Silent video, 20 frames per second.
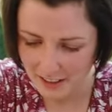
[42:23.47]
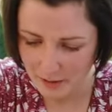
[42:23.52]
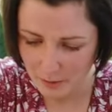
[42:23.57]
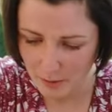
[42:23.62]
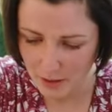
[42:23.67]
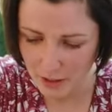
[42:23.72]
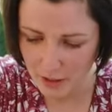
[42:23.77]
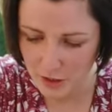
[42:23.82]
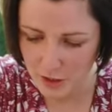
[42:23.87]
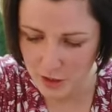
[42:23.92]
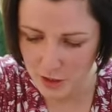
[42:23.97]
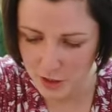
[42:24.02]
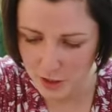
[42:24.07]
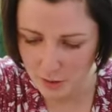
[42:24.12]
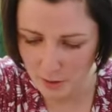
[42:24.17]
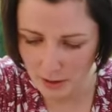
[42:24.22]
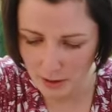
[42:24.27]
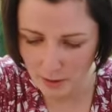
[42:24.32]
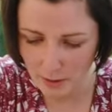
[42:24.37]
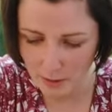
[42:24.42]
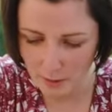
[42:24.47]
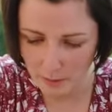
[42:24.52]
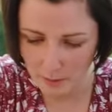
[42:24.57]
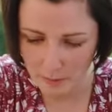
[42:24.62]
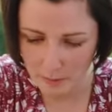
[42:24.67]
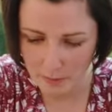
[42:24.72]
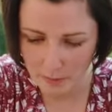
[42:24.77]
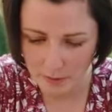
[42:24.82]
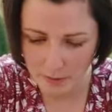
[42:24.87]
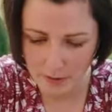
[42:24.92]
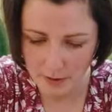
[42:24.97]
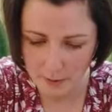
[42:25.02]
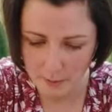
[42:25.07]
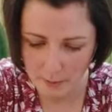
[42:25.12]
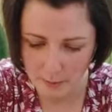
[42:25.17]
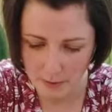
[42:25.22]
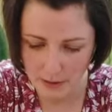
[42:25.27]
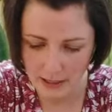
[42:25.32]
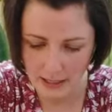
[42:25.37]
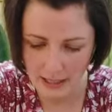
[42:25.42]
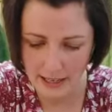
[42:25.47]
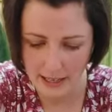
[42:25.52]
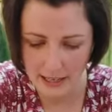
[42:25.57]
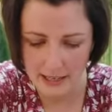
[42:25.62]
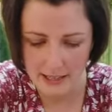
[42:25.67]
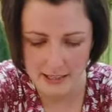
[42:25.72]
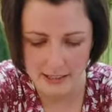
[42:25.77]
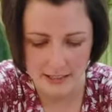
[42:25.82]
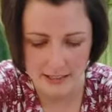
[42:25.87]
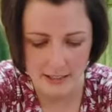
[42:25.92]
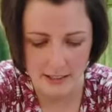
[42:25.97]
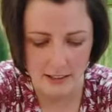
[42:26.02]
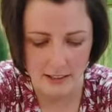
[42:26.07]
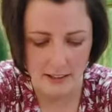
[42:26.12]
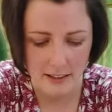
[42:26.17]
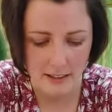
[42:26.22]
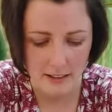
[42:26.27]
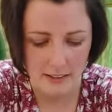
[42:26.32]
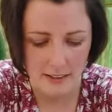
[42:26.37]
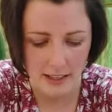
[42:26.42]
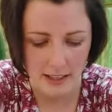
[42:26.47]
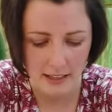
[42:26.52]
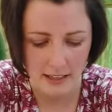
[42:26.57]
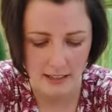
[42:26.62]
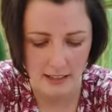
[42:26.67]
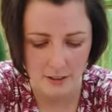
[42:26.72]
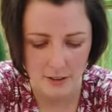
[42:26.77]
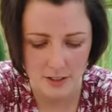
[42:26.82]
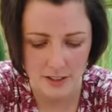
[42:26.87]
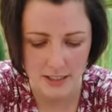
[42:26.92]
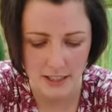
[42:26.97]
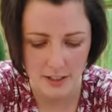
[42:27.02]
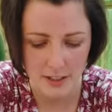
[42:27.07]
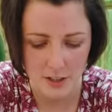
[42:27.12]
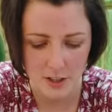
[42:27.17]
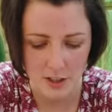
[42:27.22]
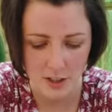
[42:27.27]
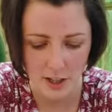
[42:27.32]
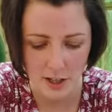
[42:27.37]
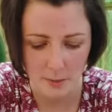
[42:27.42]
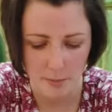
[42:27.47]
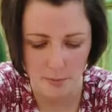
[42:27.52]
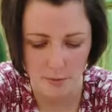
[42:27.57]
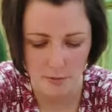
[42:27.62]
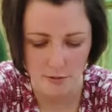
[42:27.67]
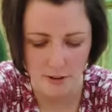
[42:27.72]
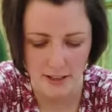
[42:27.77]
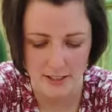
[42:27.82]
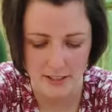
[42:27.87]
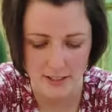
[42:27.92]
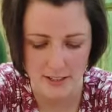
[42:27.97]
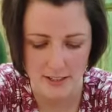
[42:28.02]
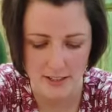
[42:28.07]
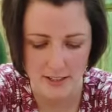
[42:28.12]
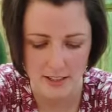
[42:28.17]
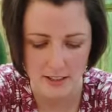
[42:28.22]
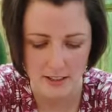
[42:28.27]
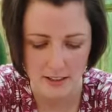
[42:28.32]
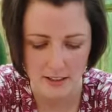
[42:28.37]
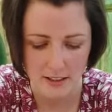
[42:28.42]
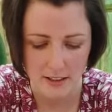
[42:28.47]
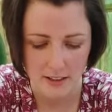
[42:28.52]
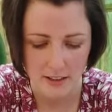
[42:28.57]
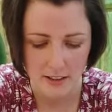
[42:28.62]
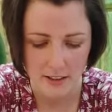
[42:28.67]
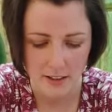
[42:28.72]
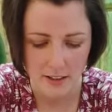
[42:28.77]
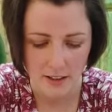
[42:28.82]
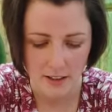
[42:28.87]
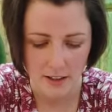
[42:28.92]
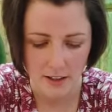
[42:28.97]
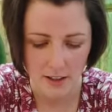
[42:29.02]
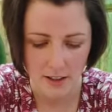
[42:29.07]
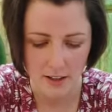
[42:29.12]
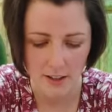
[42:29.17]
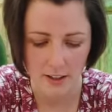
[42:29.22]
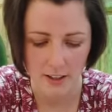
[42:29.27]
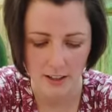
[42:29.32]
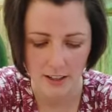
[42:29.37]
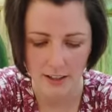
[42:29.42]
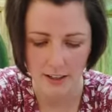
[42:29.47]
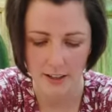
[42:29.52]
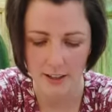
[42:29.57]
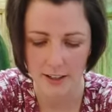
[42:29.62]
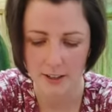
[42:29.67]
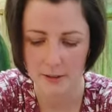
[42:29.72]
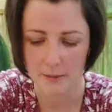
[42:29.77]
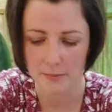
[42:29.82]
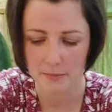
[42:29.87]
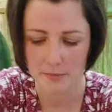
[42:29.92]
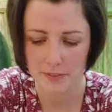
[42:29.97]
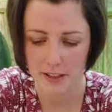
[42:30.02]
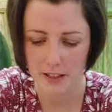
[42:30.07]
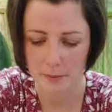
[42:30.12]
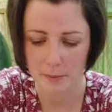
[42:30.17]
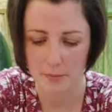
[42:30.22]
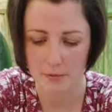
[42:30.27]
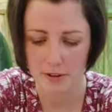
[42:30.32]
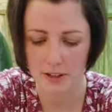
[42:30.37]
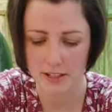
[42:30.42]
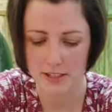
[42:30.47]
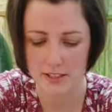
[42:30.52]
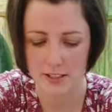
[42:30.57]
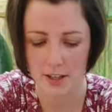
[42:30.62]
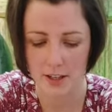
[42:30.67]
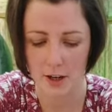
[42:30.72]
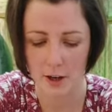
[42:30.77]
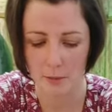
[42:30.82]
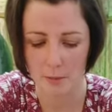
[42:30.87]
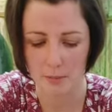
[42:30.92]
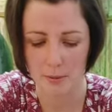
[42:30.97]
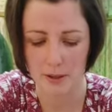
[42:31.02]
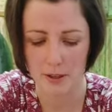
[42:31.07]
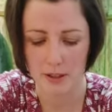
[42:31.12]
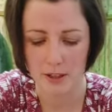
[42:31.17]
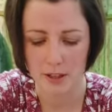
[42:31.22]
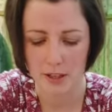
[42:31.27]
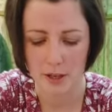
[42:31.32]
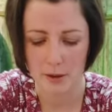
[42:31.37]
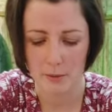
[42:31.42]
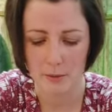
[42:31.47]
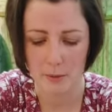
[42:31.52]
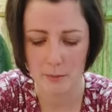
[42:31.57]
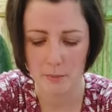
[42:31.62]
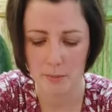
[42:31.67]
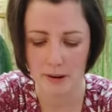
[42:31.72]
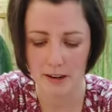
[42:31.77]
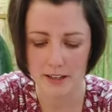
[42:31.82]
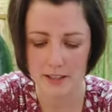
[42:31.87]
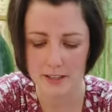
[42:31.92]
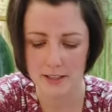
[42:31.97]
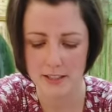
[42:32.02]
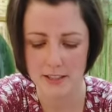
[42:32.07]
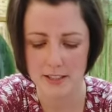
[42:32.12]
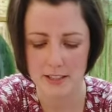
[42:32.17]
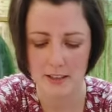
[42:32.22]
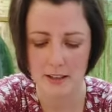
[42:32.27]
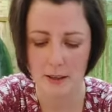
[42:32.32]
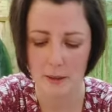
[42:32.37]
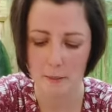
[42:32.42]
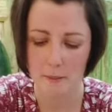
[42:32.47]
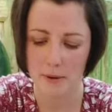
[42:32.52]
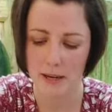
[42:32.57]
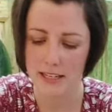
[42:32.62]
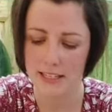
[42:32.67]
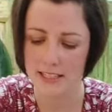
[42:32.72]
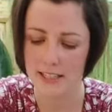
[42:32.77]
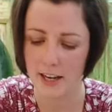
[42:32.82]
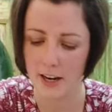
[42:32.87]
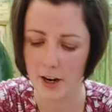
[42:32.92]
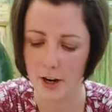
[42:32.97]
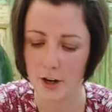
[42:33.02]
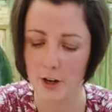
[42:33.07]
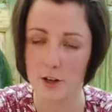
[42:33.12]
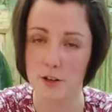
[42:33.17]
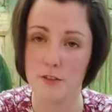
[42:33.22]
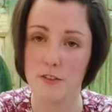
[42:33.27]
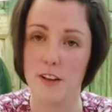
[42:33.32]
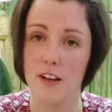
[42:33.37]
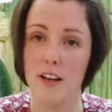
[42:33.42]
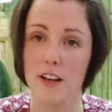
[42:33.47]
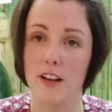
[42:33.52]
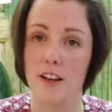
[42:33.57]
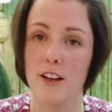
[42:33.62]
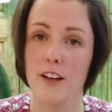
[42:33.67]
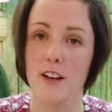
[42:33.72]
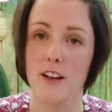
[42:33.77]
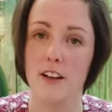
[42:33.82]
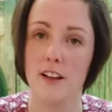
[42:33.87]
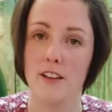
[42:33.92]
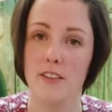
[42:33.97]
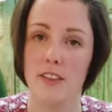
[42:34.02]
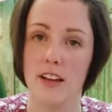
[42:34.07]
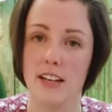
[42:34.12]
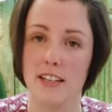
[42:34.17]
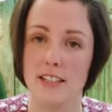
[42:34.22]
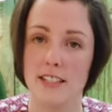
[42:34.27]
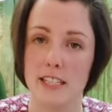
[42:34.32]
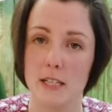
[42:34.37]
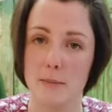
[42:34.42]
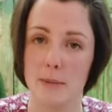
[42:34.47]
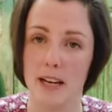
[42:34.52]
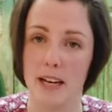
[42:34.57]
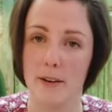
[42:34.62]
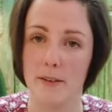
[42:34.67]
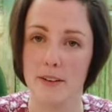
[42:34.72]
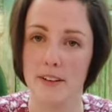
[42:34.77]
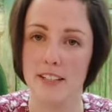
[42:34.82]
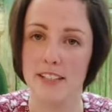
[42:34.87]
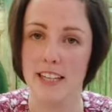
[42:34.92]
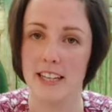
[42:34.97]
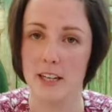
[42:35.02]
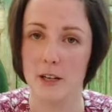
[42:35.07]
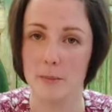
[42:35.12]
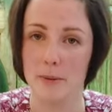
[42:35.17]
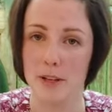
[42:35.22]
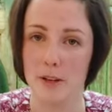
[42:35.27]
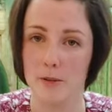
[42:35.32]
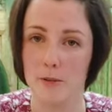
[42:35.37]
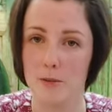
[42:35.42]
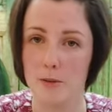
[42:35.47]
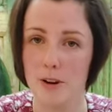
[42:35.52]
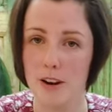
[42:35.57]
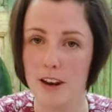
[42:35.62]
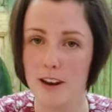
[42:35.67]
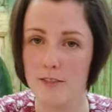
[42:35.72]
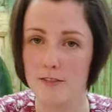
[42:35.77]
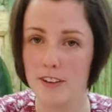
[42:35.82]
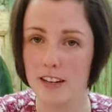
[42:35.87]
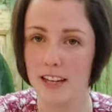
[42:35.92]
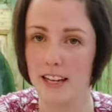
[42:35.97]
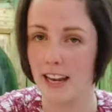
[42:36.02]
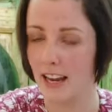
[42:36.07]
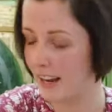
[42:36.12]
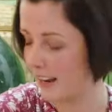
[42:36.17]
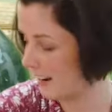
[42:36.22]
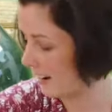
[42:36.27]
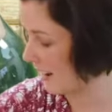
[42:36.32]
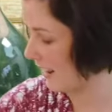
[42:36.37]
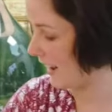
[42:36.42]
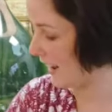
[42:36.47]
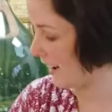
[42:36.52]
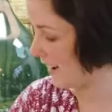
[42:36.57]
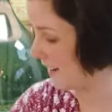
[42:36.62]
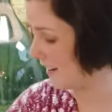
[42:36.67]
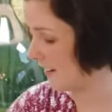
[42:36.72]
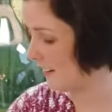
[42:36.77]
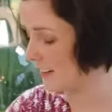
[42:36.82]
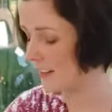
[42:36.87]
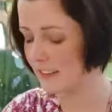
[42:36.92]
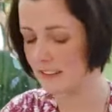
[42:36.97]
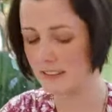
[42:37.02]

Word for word: We can just place that little section that I pressed earlier, that I pressed up, and place that over that seam allowance, and it'll be all lovely and hidden.